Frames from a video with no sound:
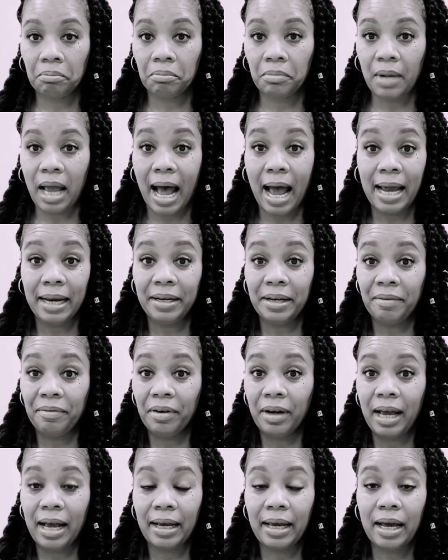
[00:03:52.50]
I never
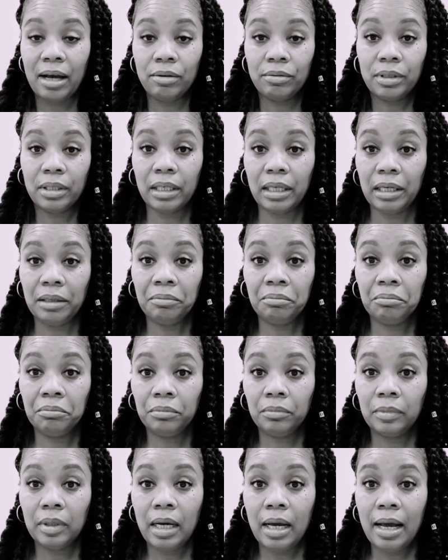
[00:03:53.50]
got counseling.
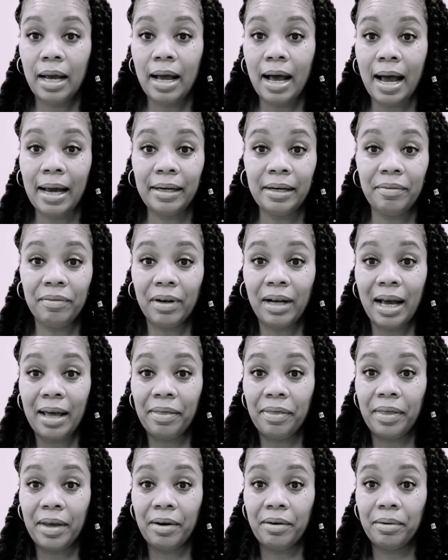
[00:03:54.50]
I never
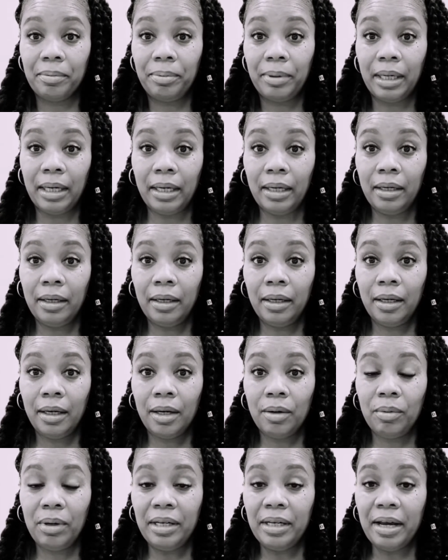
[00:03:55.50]
got therapy.
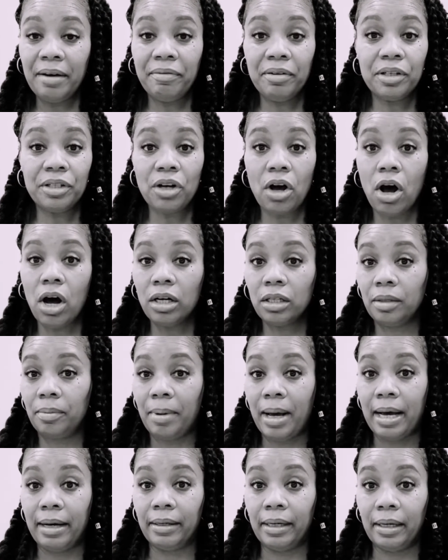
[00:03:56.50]
We never talked
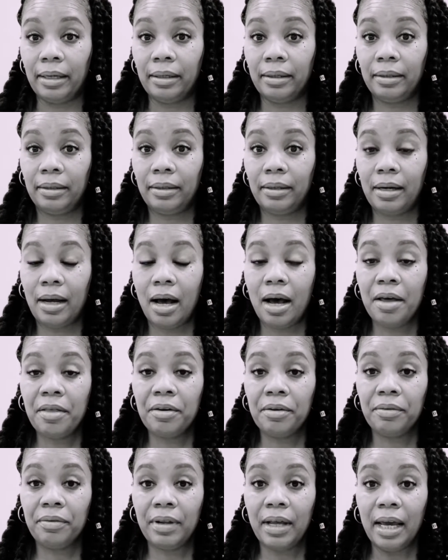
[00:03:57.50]
about it,
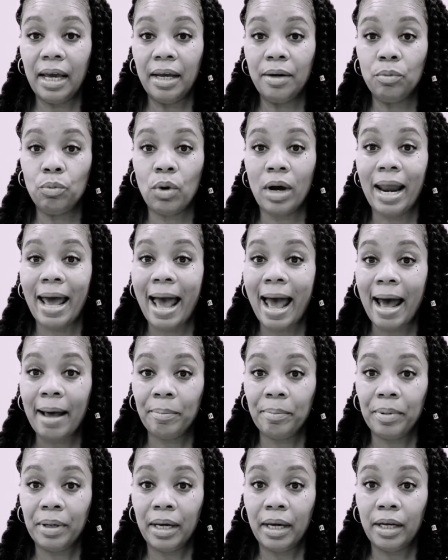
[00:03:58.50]
other than what
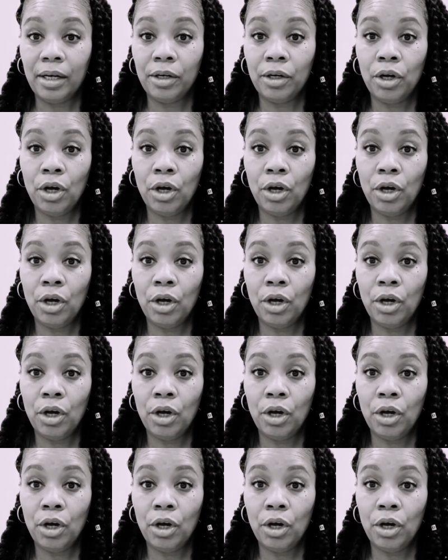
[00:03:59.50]
happened,